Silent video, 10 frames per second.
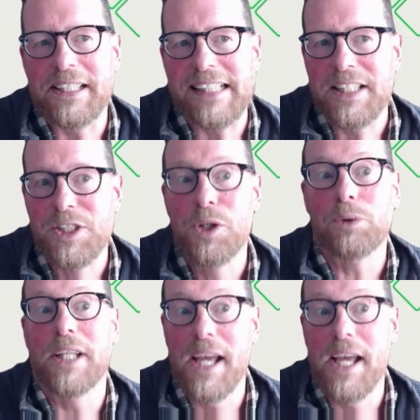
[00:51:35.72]
is
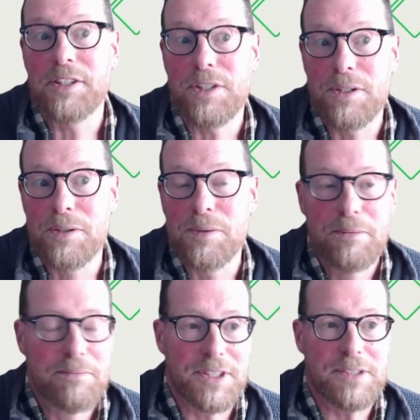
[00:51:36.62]
not there
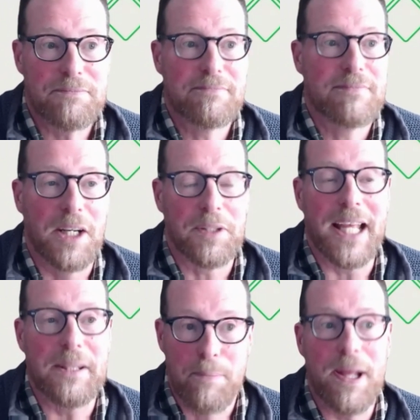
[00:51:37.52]
to
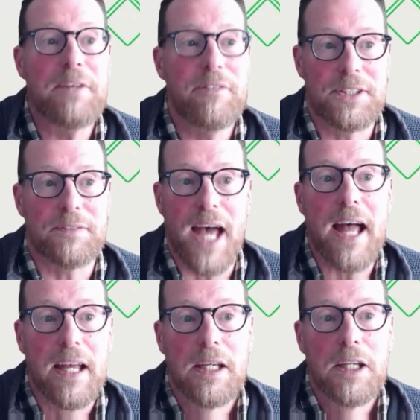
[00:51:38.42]
get the benefit of
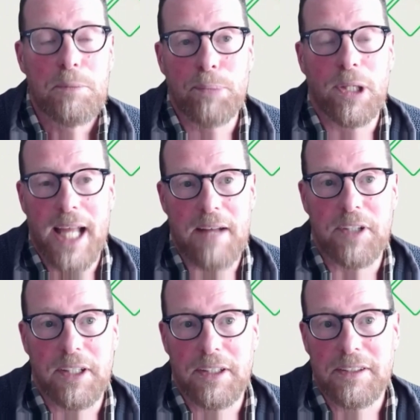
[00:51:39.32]
that by
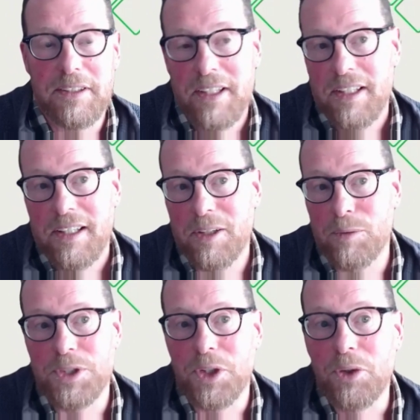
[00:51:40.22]
having
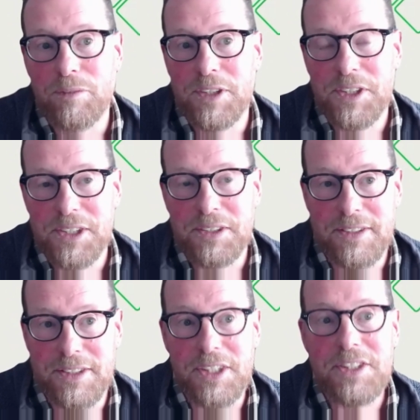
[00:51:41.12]
a resolver that
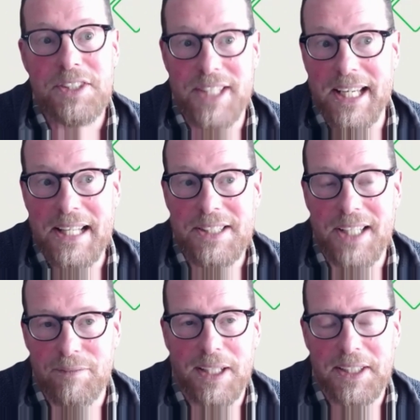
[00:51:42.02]
does
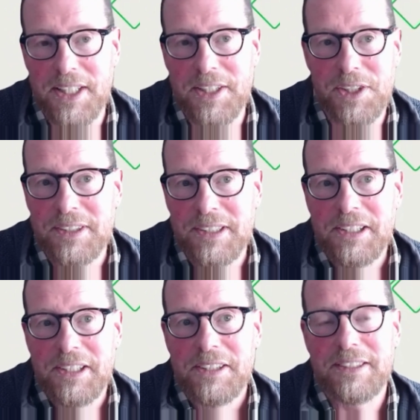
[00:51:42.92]
DNSSEC validation,
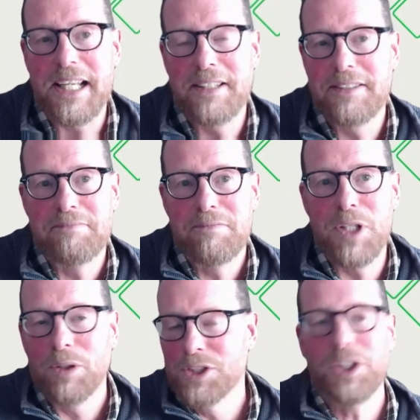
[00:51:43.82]
then
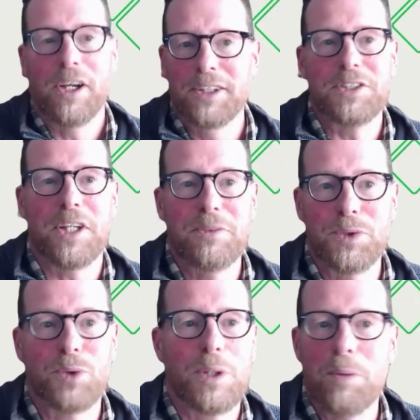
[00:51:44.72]
you can sign the
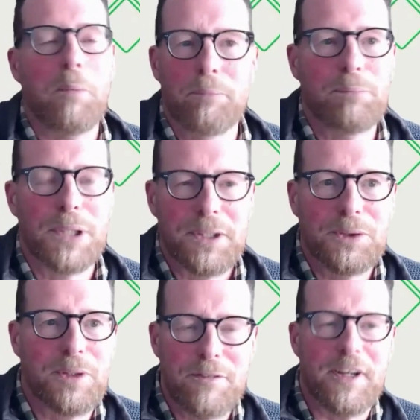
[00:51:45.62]
zones all you want, but
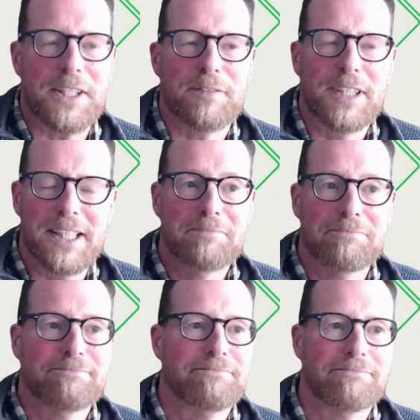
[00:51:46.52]
you're effectively
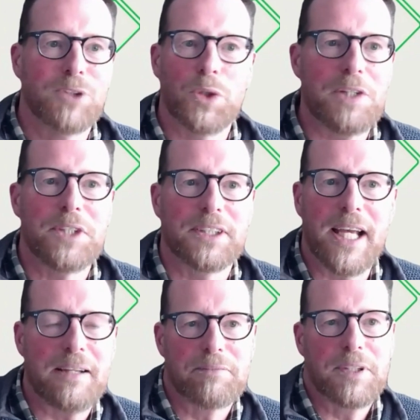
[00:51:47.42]
not using
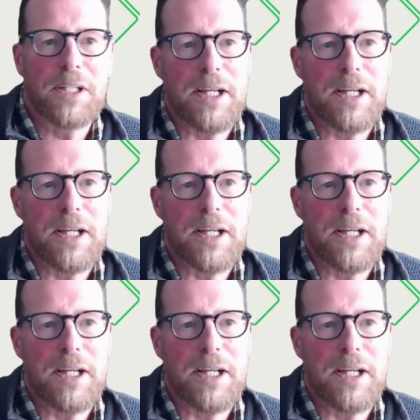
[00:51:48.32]
that.